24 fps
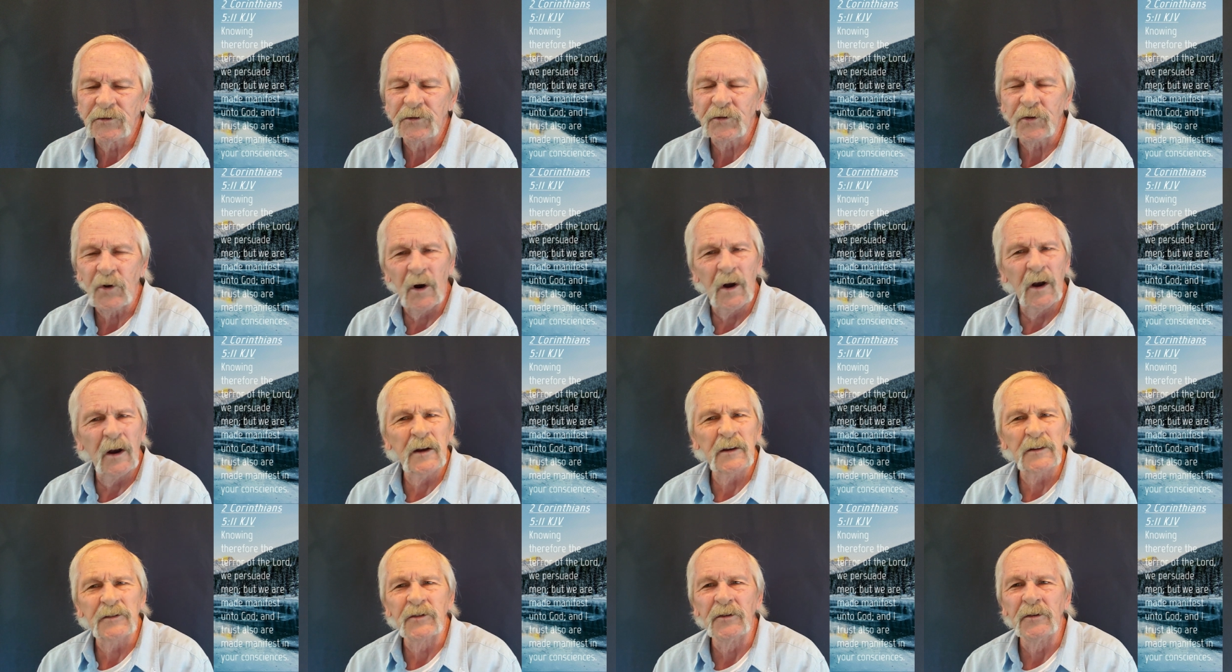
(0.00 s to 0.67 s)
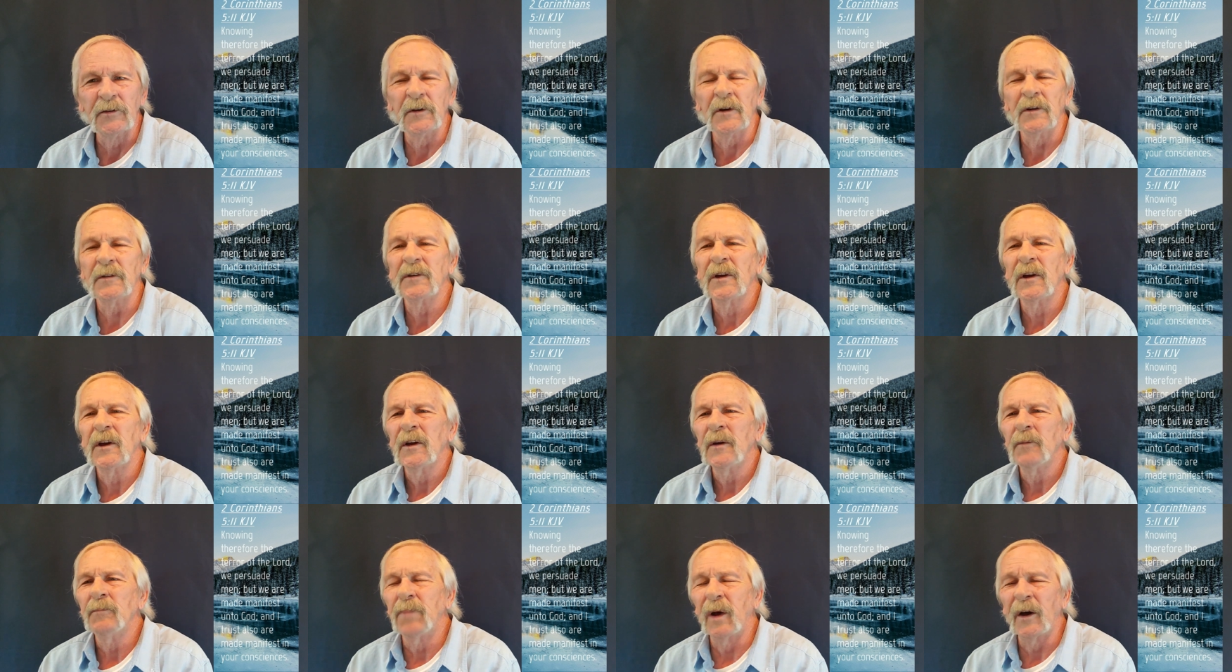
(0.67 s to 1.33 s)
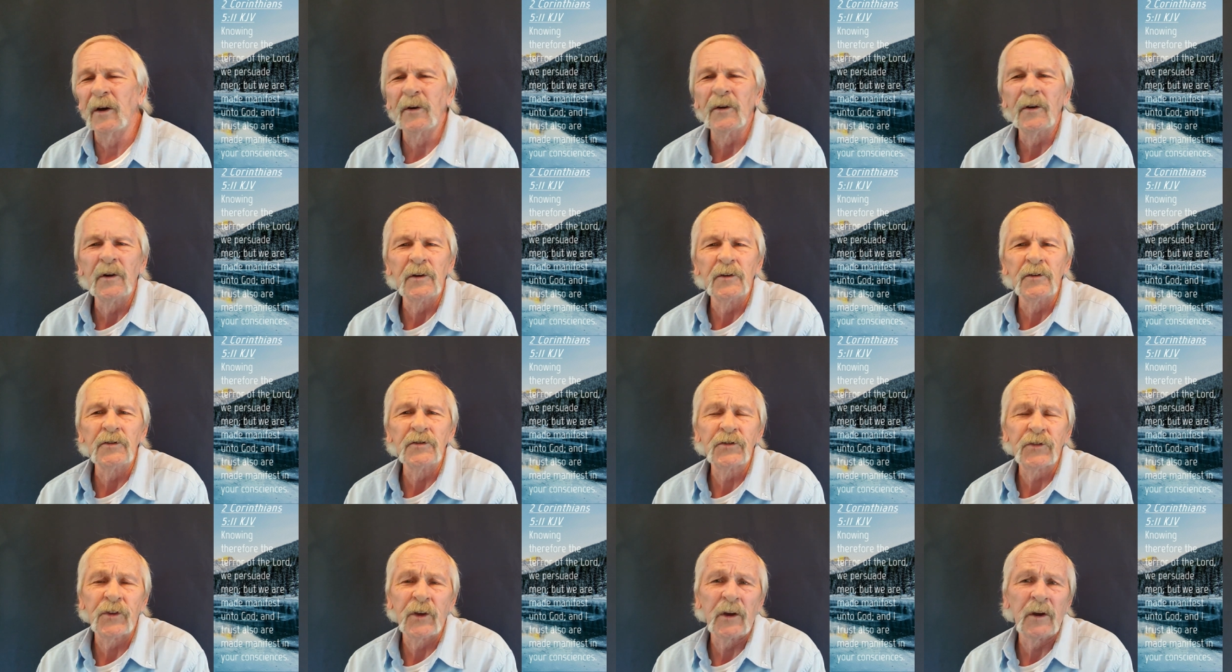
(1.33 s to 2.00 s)
trying to better
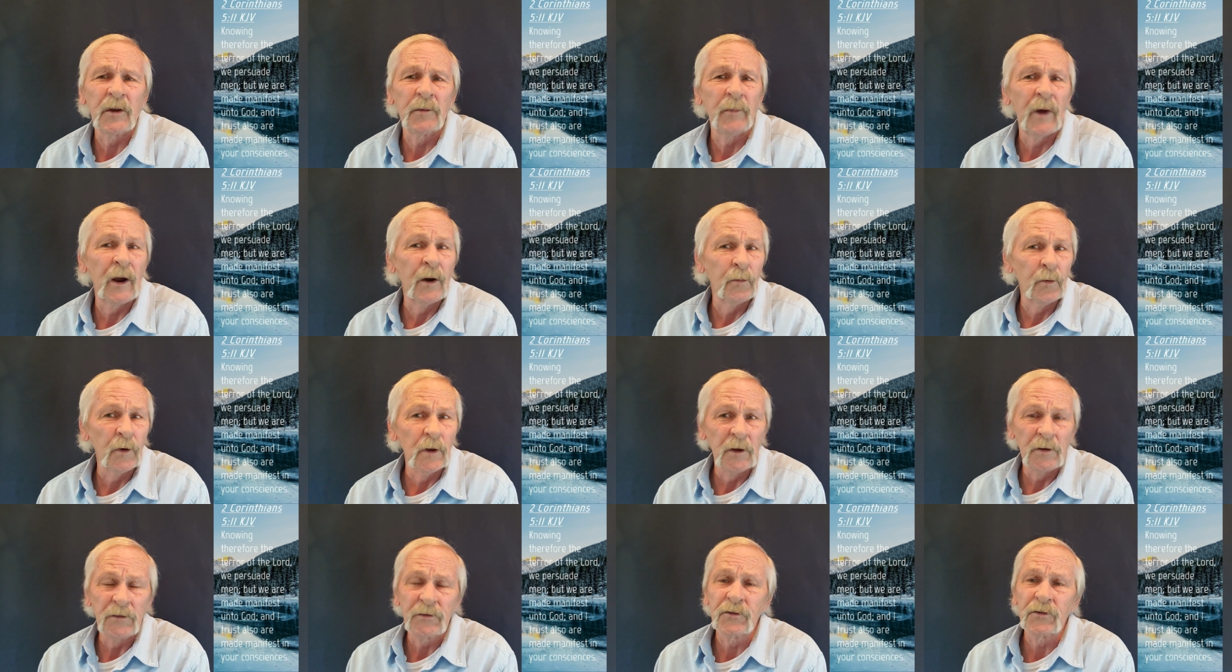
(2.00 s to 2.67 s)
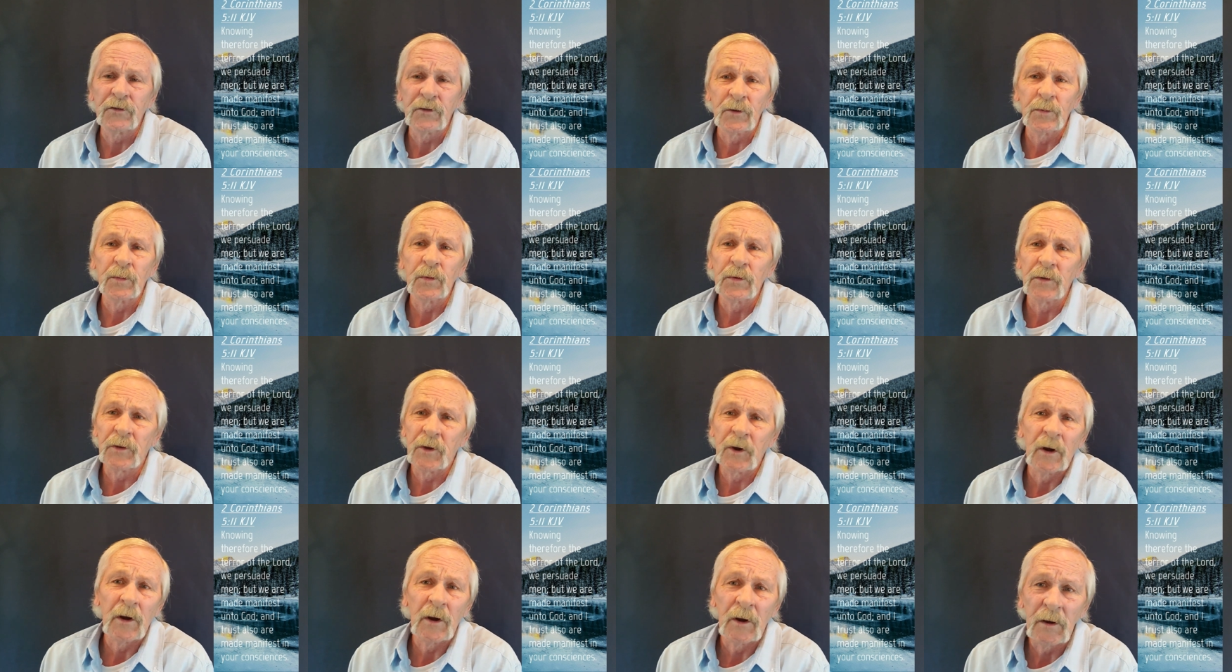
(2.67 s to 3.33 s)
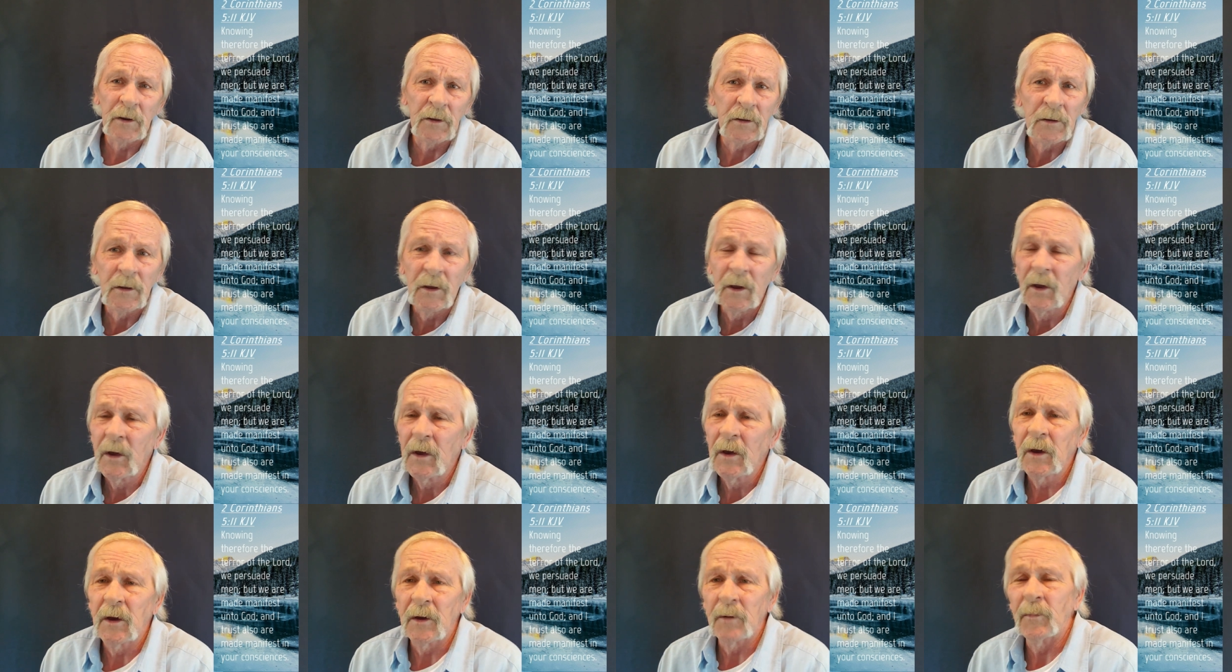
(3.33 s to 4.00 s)
understand my relationship with God and
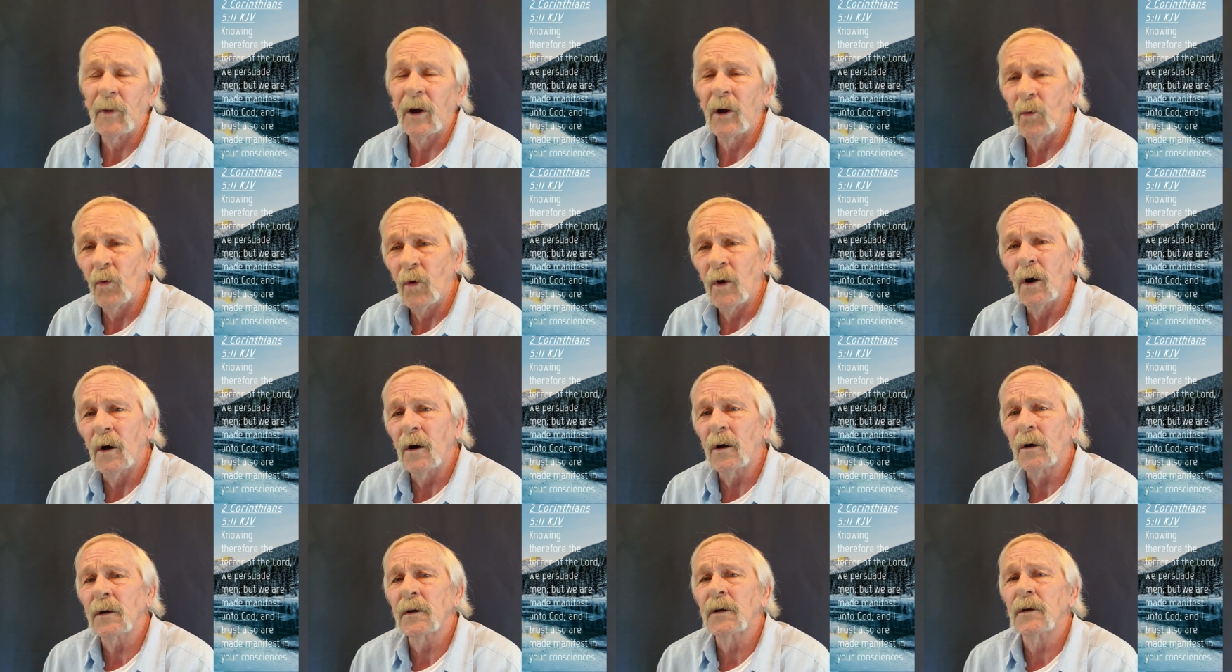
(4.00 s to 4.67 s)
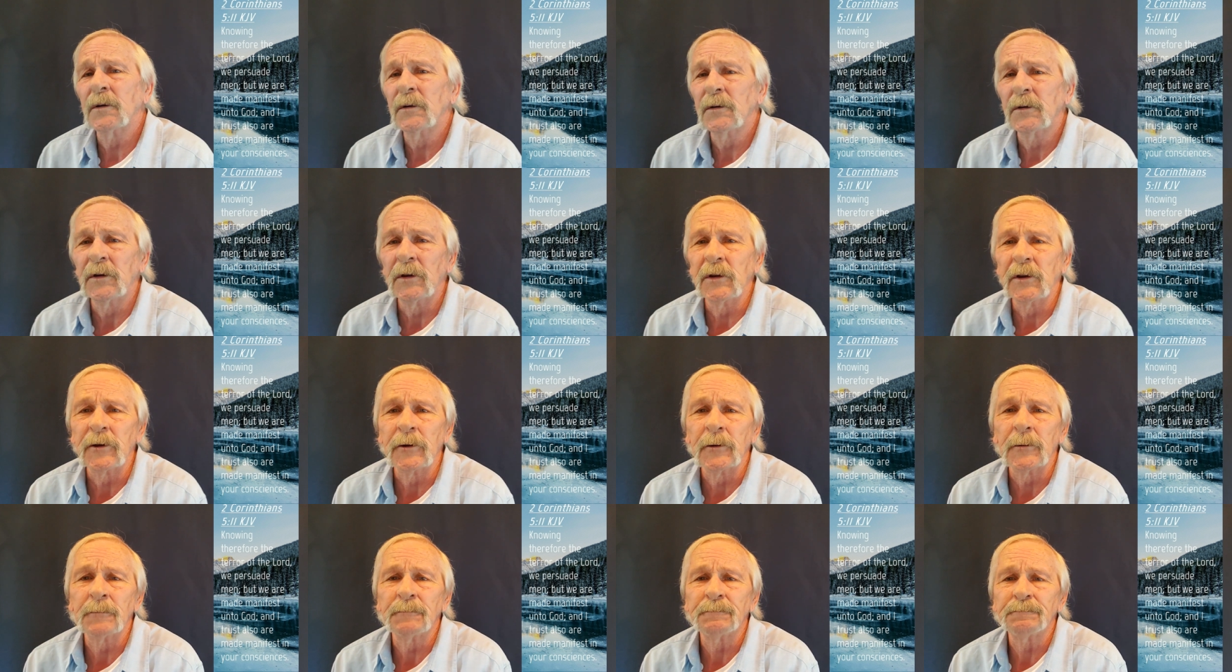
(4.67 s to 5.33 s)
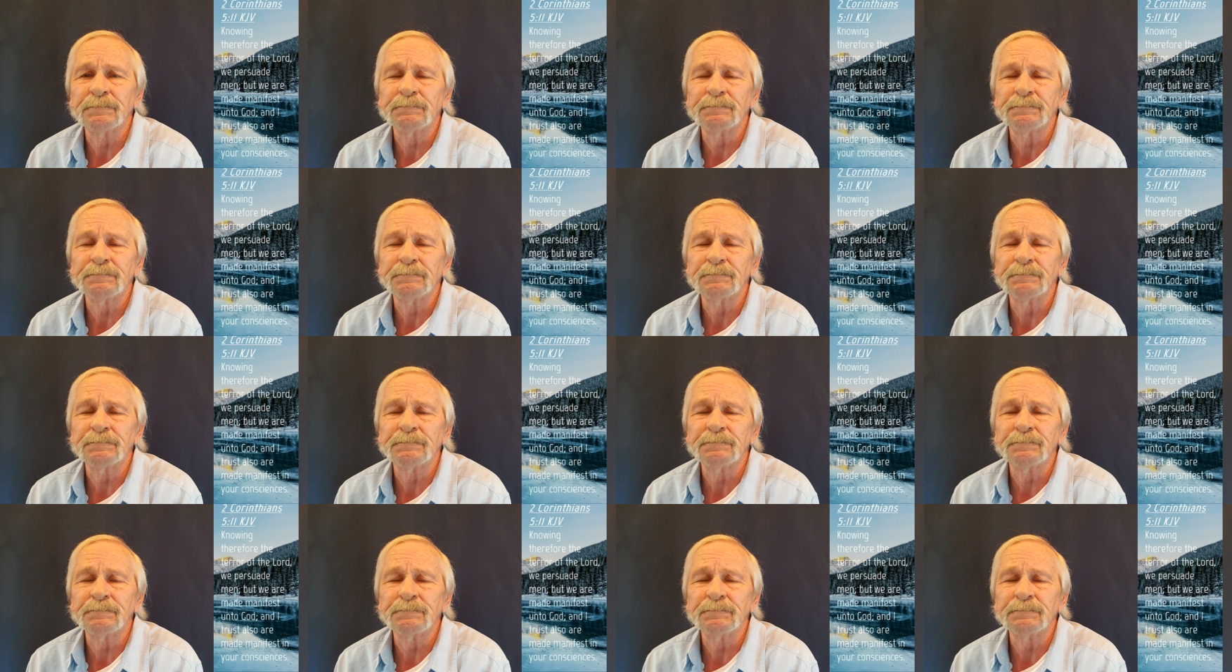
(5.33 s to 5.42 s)
my walk in him.